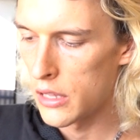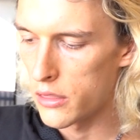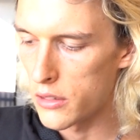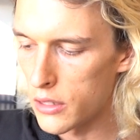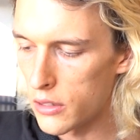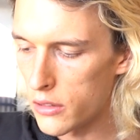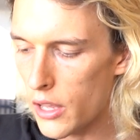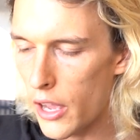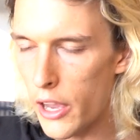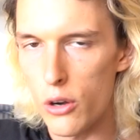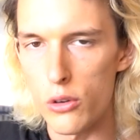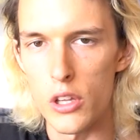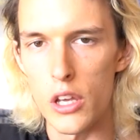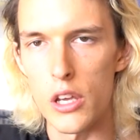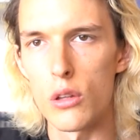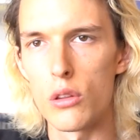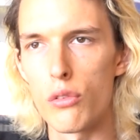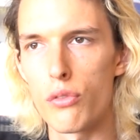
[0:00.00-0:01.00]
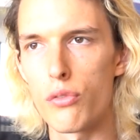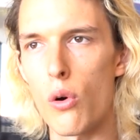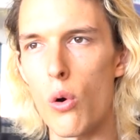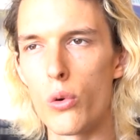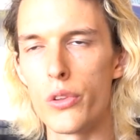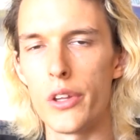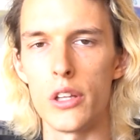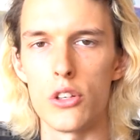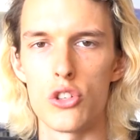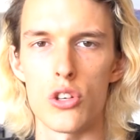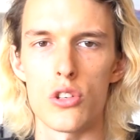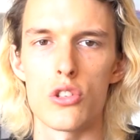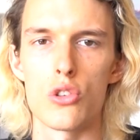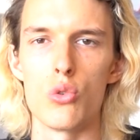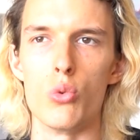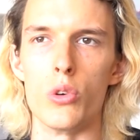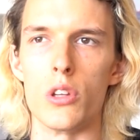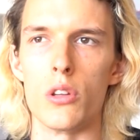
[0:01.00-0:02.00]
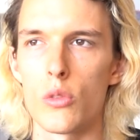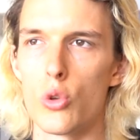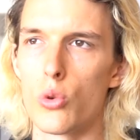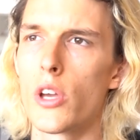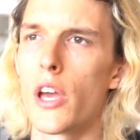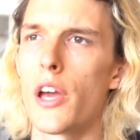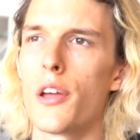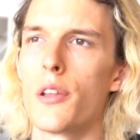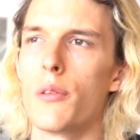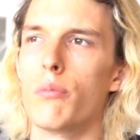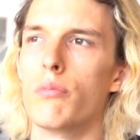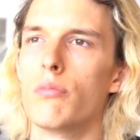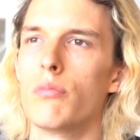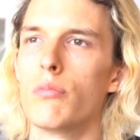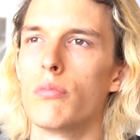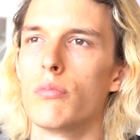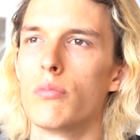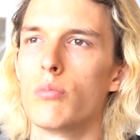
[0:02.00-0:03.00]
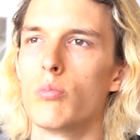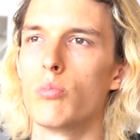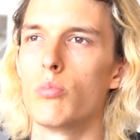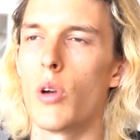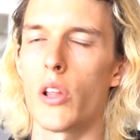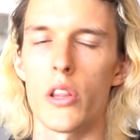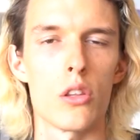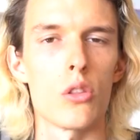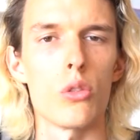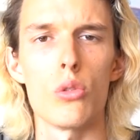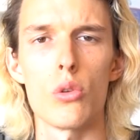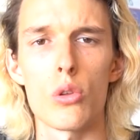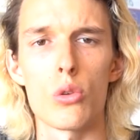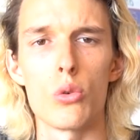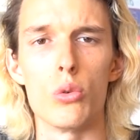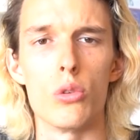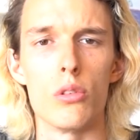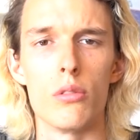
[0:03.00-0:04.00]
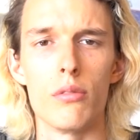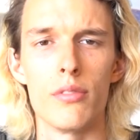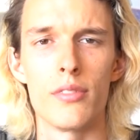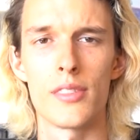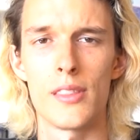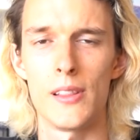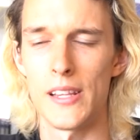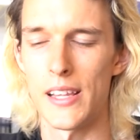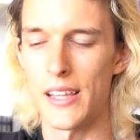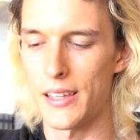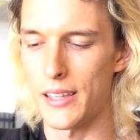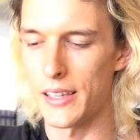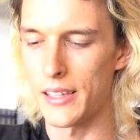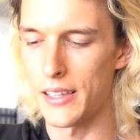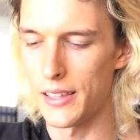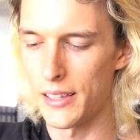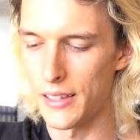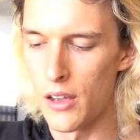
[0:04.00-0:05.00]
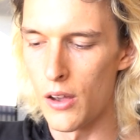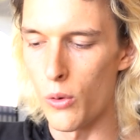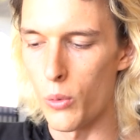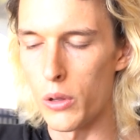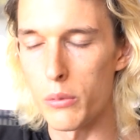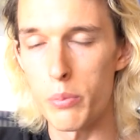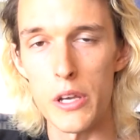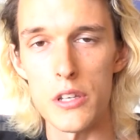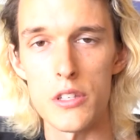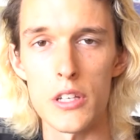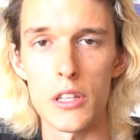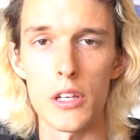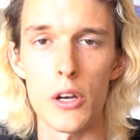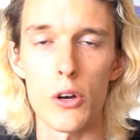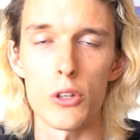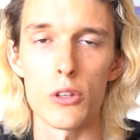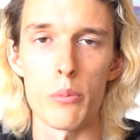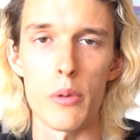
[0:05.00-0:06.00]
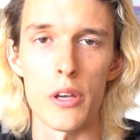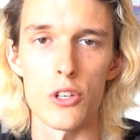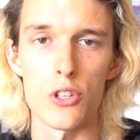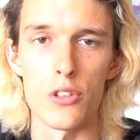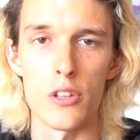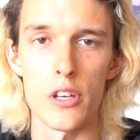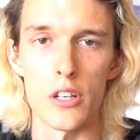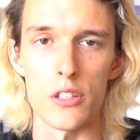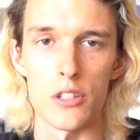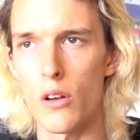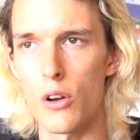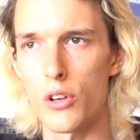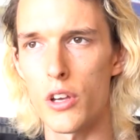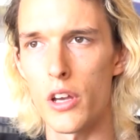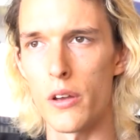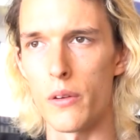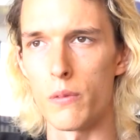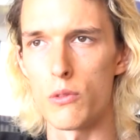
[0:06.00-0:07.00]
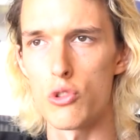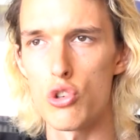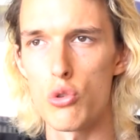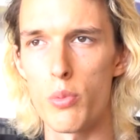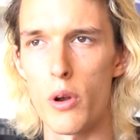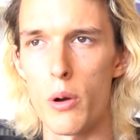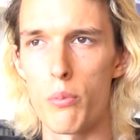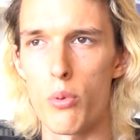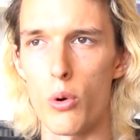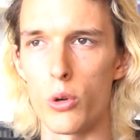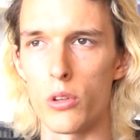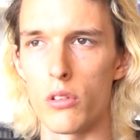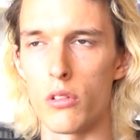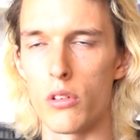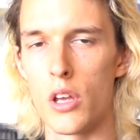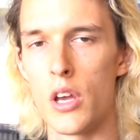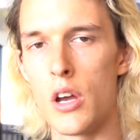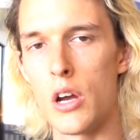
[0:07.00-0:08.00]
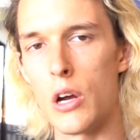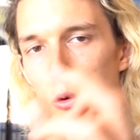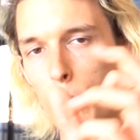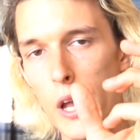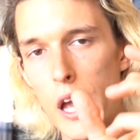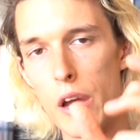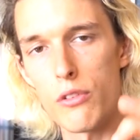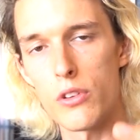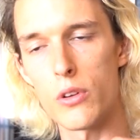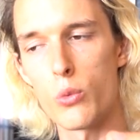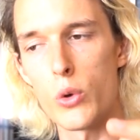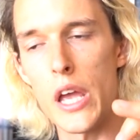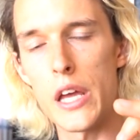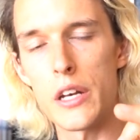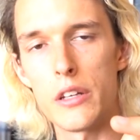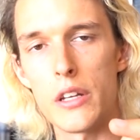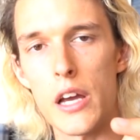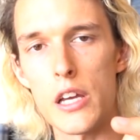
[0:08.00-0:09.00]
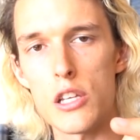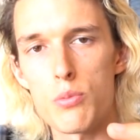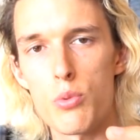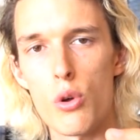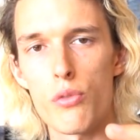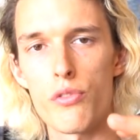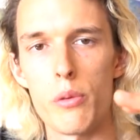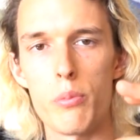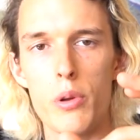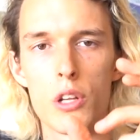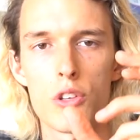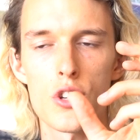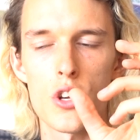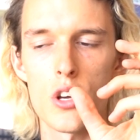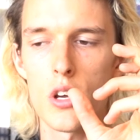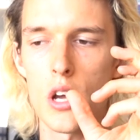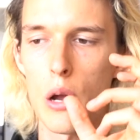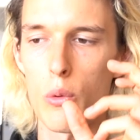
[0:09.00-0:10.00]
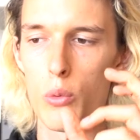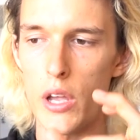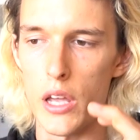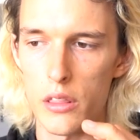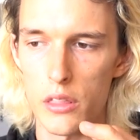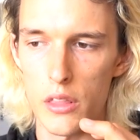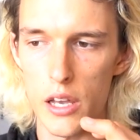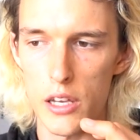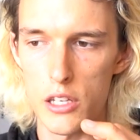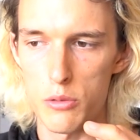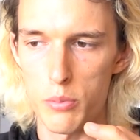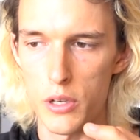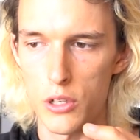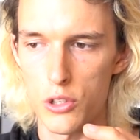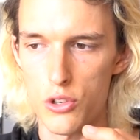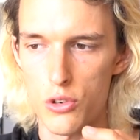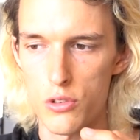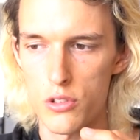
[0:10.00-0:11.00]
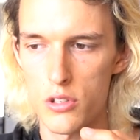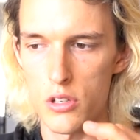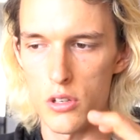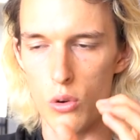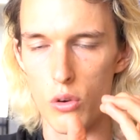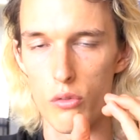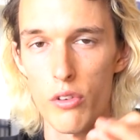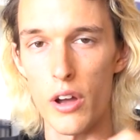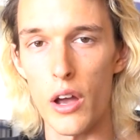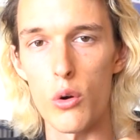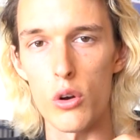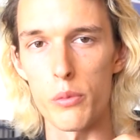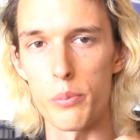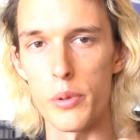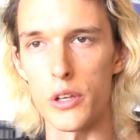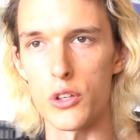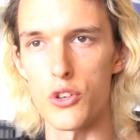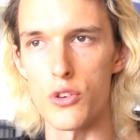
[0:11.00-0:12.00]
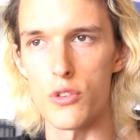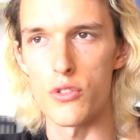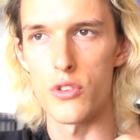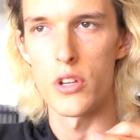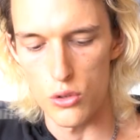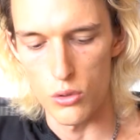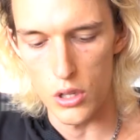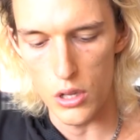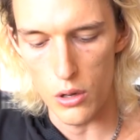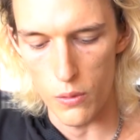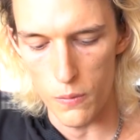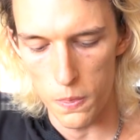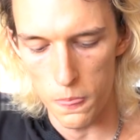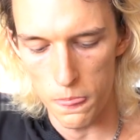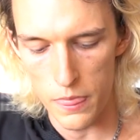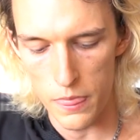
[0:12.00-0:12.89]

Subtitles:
the entire day on the phone and just do it. You can, but not good. What basically automation does. Okay, super important. We had a nice profile picture and we had nice pictures, viral pictures. So now,